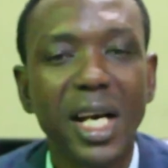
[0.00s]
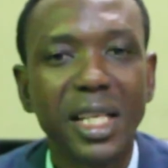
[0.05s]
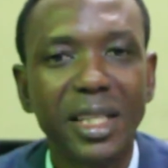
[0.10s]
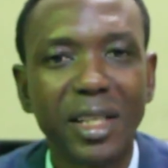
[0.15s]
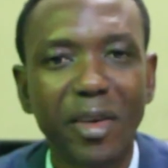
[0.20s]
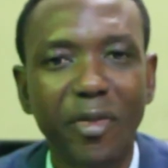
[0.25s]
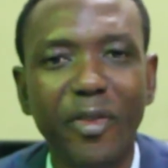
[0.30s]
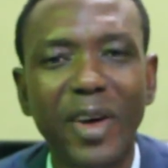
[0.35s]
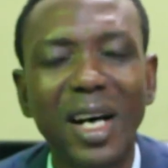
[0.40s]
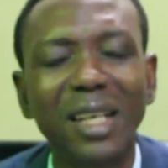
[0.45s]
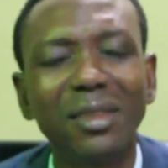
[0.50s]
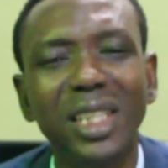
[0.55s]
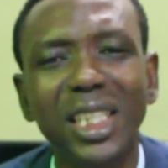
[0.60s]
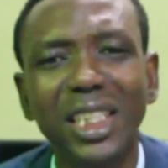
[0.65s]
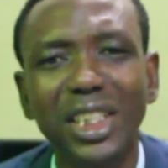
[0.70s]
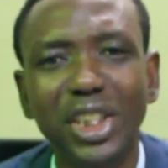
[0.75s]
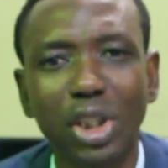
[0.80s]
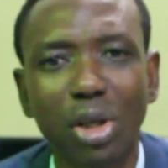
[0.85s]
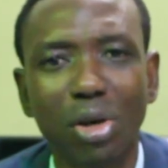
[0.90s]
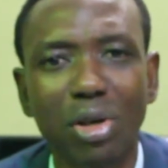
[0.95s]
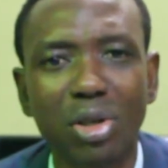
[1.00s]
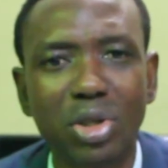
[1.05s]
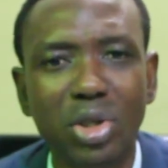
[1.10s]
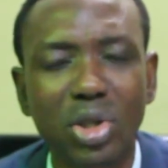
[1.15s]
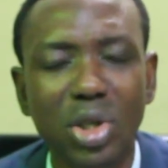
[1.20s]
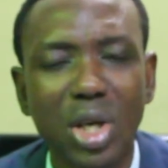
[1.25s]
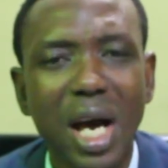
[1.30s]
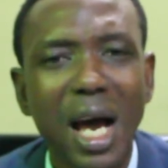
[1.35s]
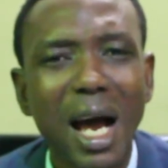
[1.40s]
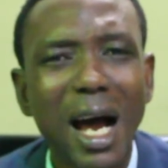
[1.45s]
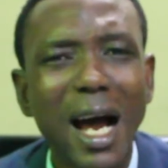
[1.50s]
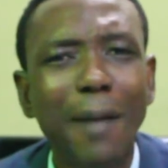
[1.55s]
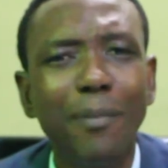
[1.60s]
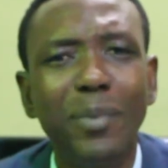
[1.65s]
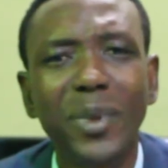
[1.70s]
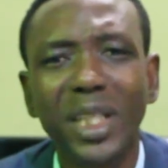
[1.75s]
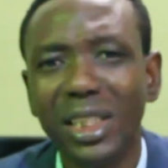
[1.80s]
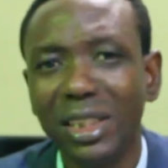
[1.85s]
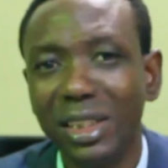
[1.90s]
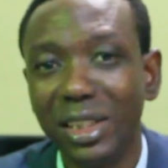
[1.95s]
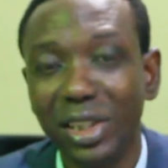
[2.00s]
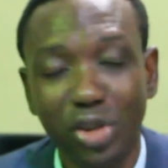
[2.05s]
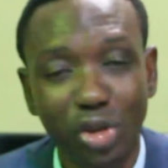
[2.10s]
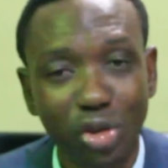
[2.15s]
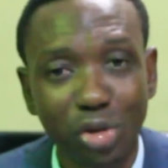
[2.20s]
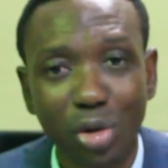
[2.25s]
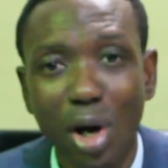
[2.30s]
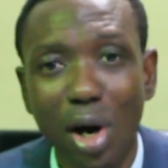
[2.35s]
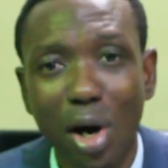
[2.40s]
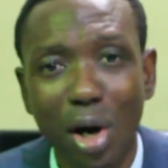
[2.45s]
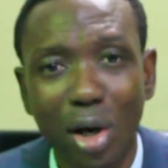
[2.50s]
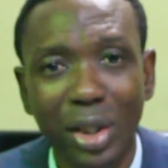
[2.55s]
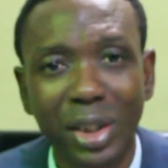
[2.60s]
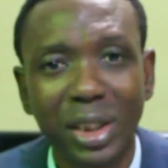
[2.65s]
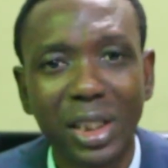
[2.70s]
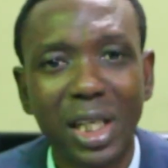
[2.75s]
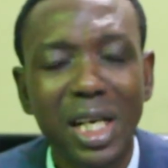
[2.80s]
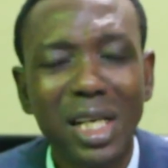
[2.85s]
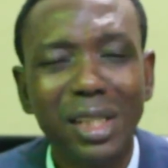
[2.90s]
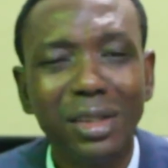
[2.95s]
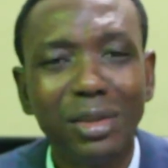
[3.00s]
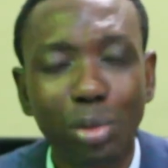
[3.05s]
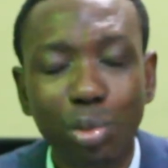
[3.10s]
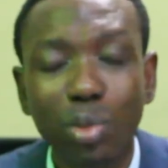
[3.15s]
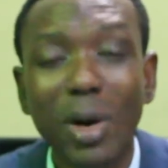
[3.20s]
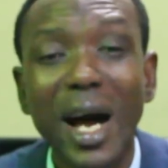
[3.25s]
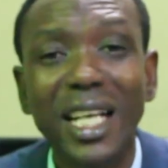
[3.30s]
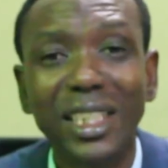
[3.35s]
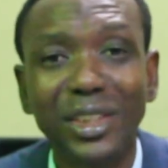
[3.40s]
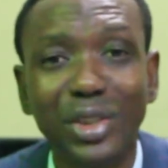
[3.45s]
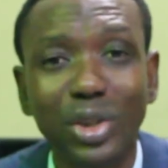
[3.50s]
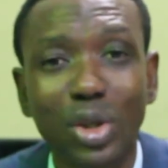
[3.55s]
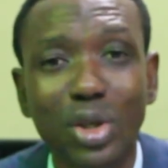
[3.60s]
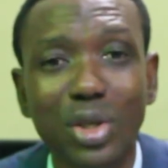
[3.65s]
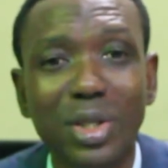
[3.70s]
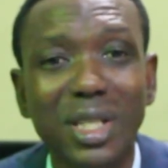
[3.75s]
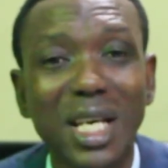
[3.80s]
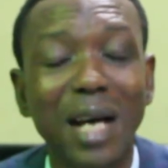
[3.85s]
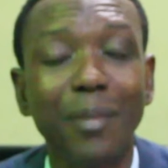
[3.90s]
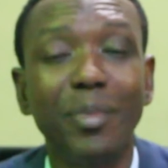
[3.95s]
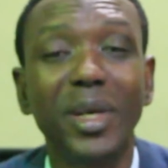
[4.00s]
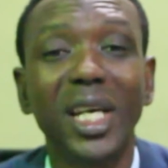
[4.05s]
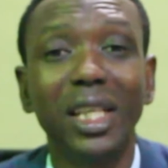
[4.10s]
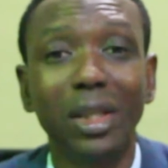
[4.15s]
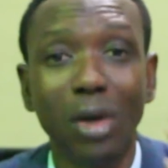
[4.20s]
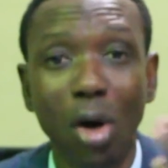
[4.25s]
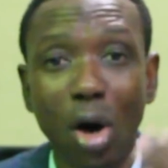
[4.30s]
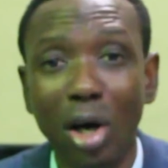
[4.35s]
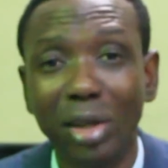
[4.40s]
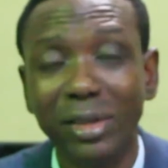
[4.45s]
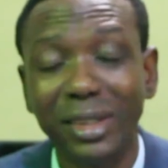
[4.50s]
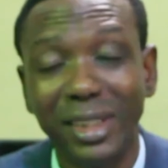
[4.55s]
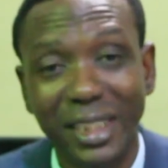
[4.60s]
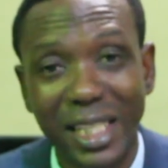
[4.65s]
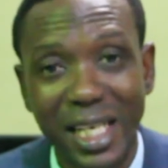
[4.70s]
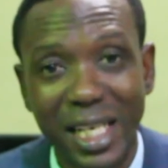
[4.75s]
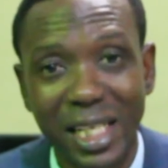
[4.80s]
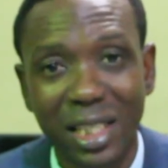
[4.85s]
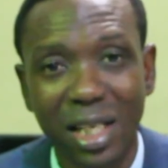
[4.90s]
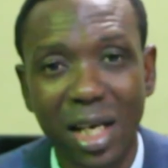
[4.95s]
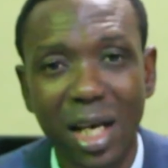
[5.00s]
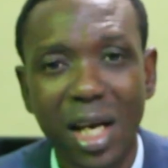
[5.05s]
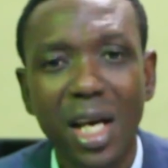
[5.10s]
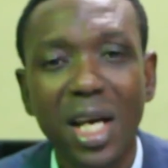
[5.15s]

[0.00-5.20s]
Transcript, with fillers: The foundations are being destroyed. The righteous are being haunted.